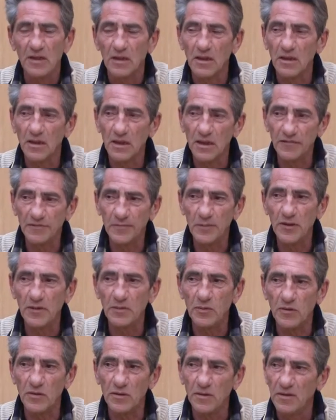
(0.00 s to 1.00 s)
a lot of
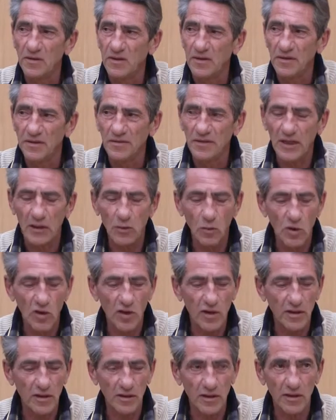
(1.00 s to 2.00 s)
people, they
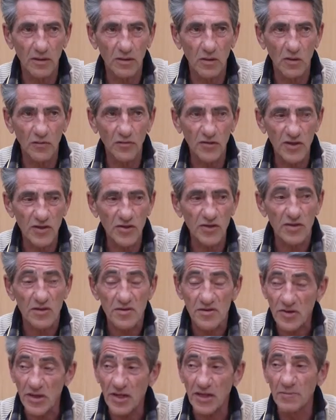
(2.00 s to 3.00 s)
work on these
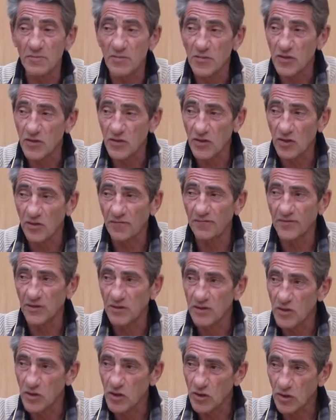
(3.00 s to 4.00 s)
same soft
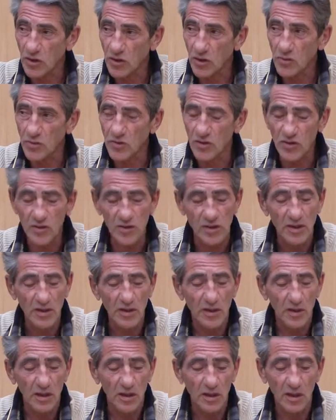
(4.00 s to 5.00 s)
stones
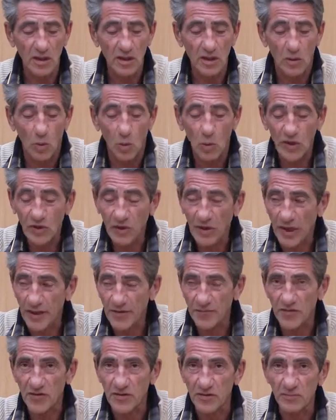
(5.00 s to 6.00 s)
with
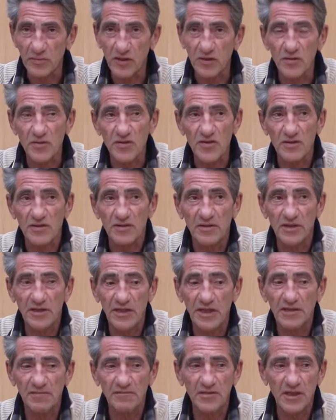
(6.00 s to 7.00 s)
knives because they
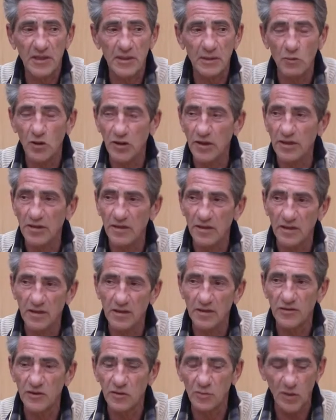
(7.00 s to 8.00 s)
haven't any money
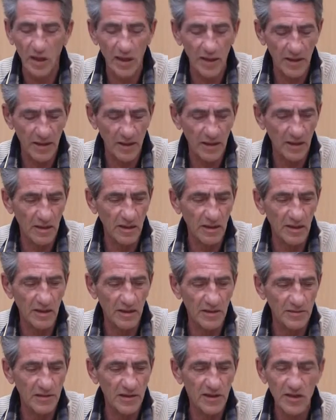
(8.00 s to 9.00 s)
to buy
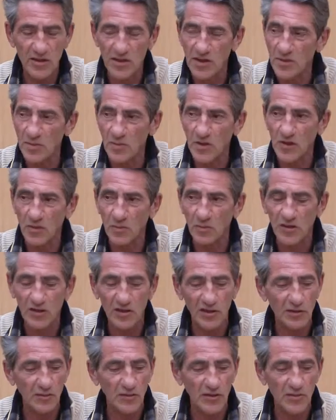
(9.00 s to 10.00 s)
these special
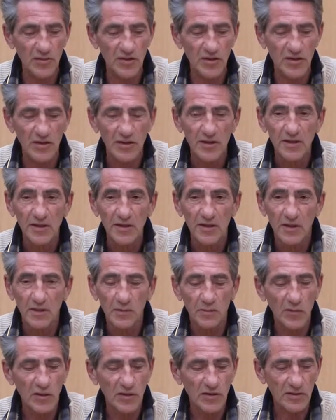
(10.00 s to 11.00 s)
materials.
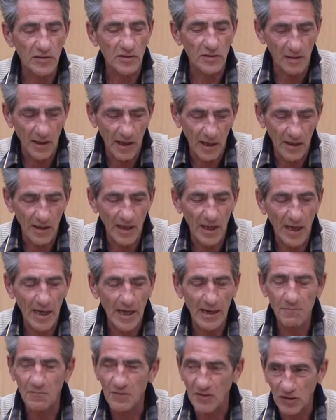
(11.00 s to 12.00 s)
But
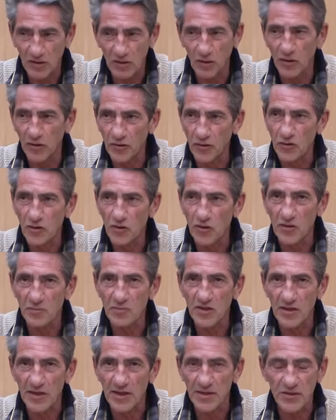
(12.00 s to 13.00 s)
I'm in the lucky
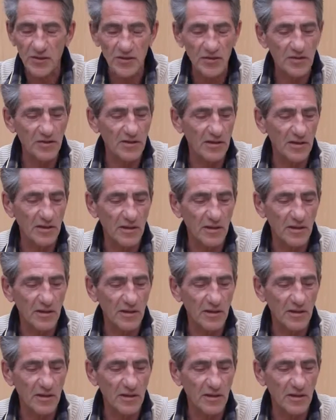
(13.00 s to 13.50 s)
circumstances